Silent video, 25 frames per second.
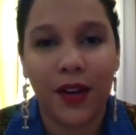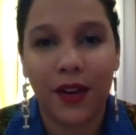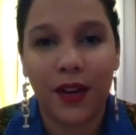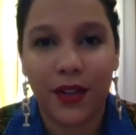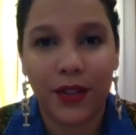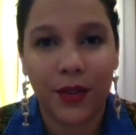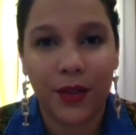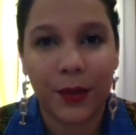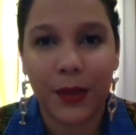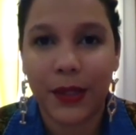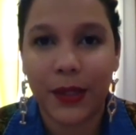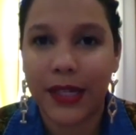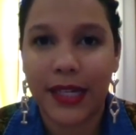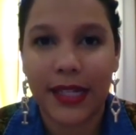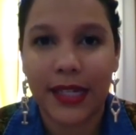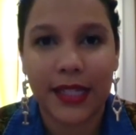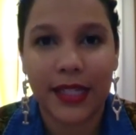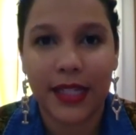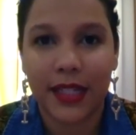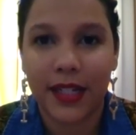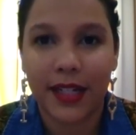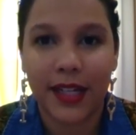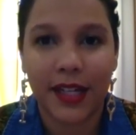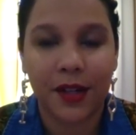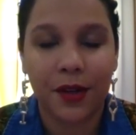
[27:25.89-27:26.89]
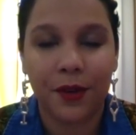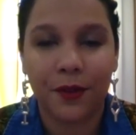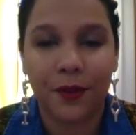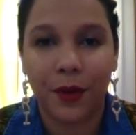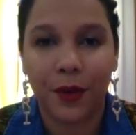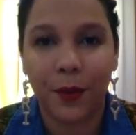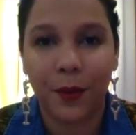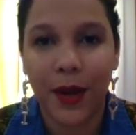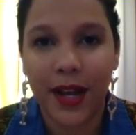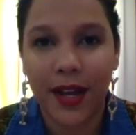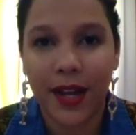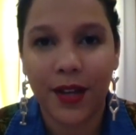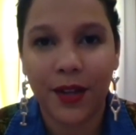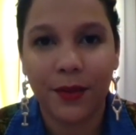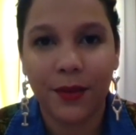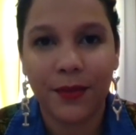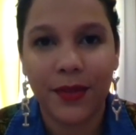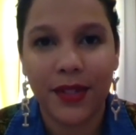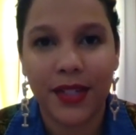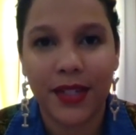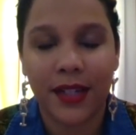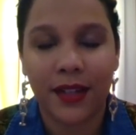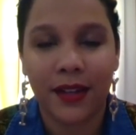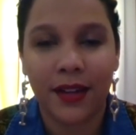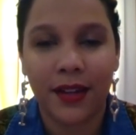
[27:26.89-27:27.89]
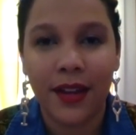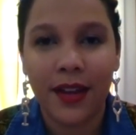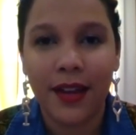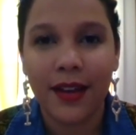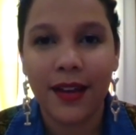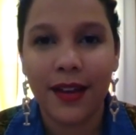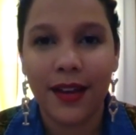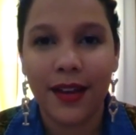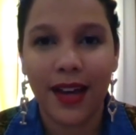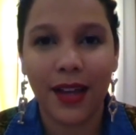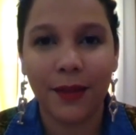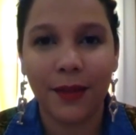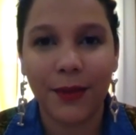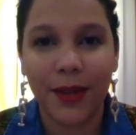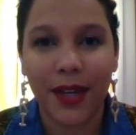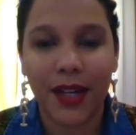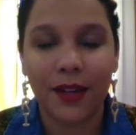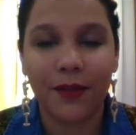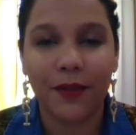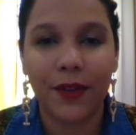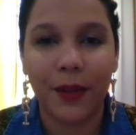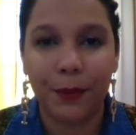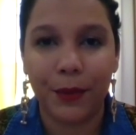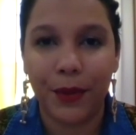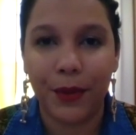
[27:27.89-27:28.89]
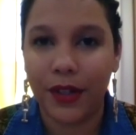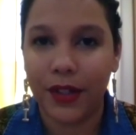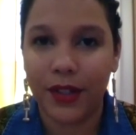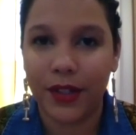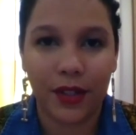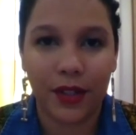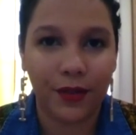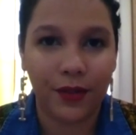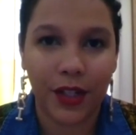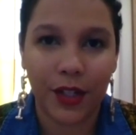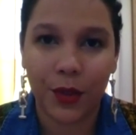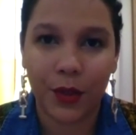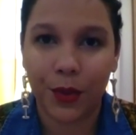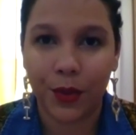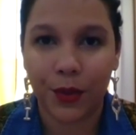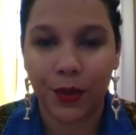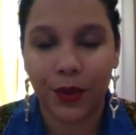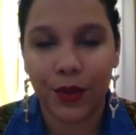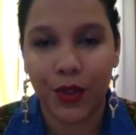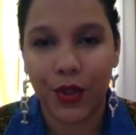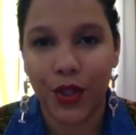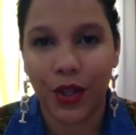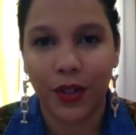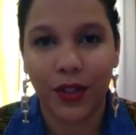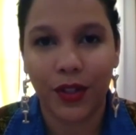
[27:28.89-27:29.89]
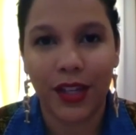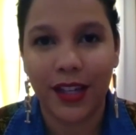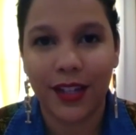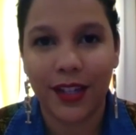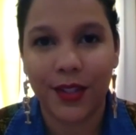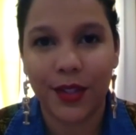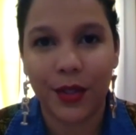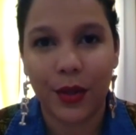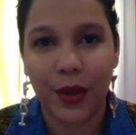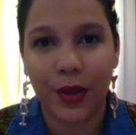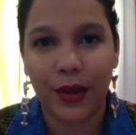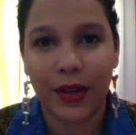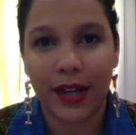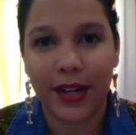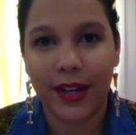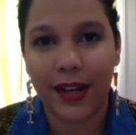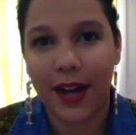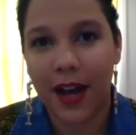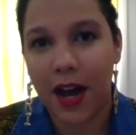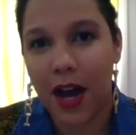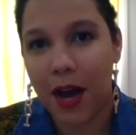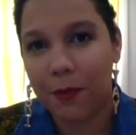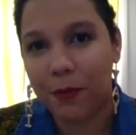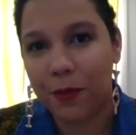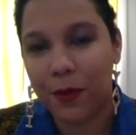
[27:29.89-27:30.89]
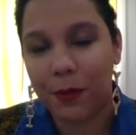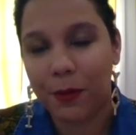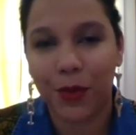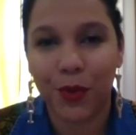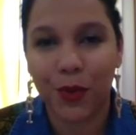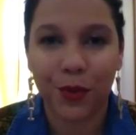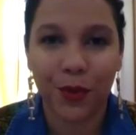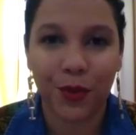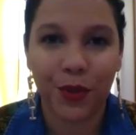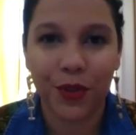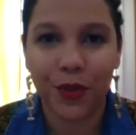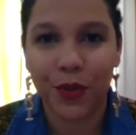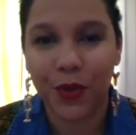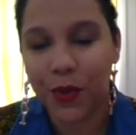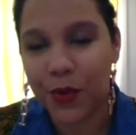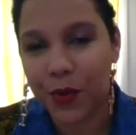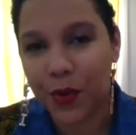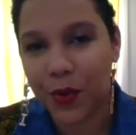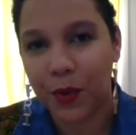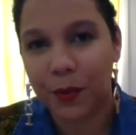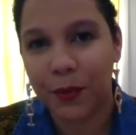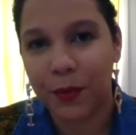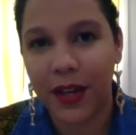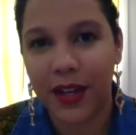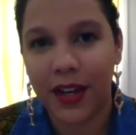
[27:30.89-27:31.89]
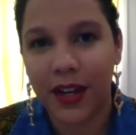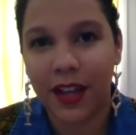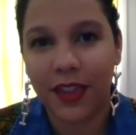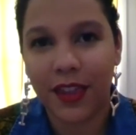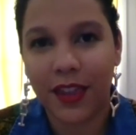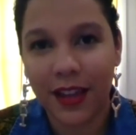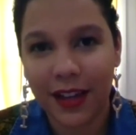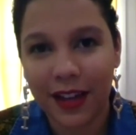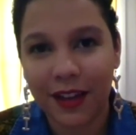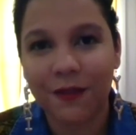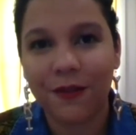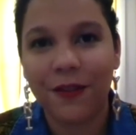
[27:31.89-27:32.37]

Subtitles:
It's really easy to get overwhelmed, and I'm kind of a productivity tool junkie, so I'll kind of hop from tool to tool. But I think I've